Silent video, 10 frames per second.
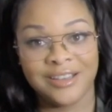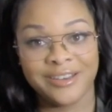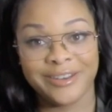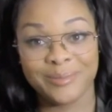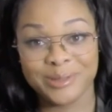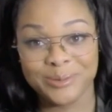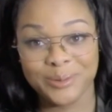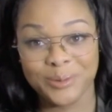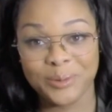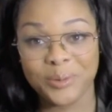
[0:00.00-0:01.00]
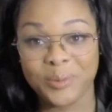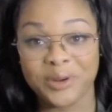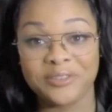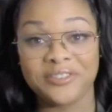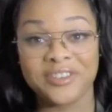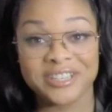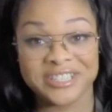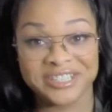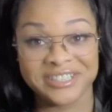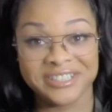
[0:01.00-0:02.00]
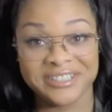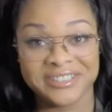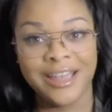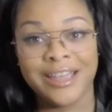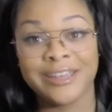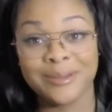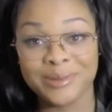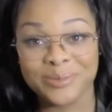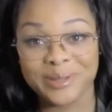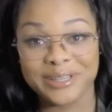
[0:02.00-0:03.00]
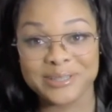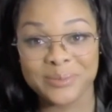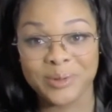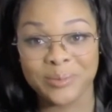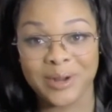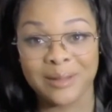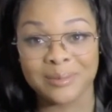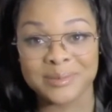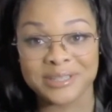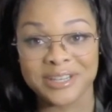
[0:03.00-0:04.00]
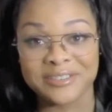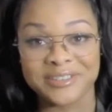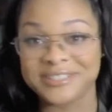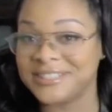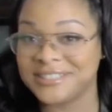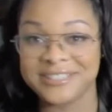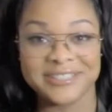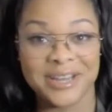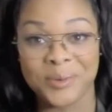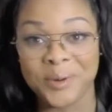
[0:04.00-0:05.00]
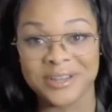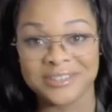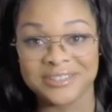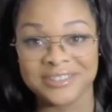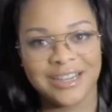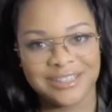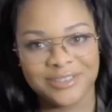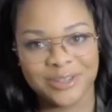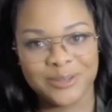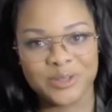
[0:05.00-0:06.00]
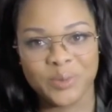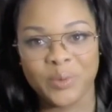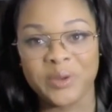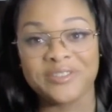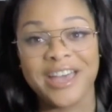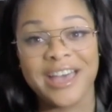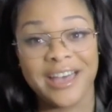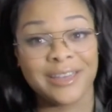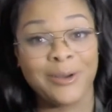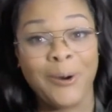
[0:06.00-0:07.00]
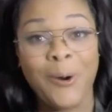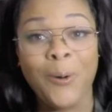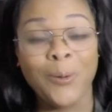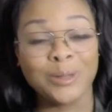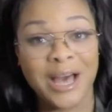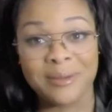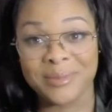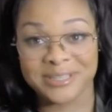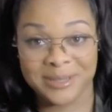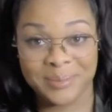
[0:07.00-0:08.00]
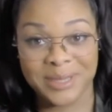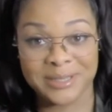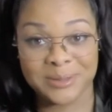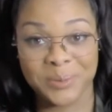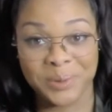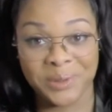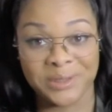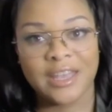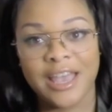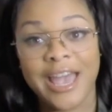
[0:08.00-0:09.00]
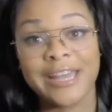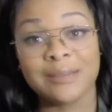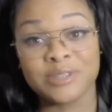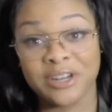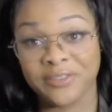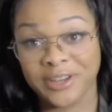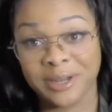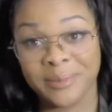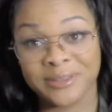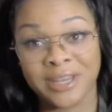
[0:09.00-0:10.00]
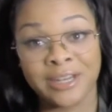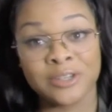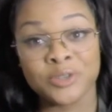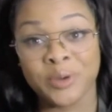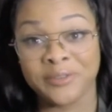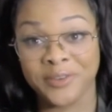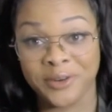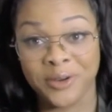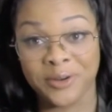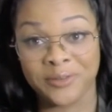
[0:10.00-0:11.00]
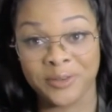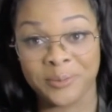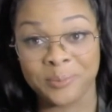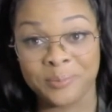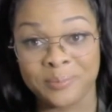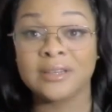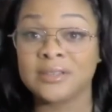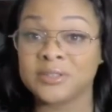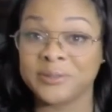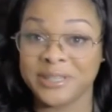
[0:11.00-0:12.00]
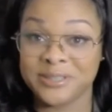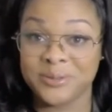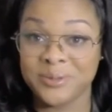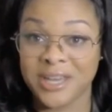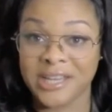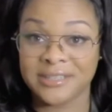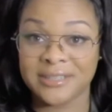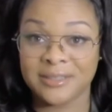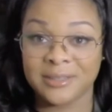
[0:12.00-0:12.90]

Number two, Google the word fiction. And number three, get some real problems in life, because this is not one. I live in a country where we've had a whole lot of messed up BS going on, and I'm trying to forget about that and enjoy a fun horror film. So let's do that.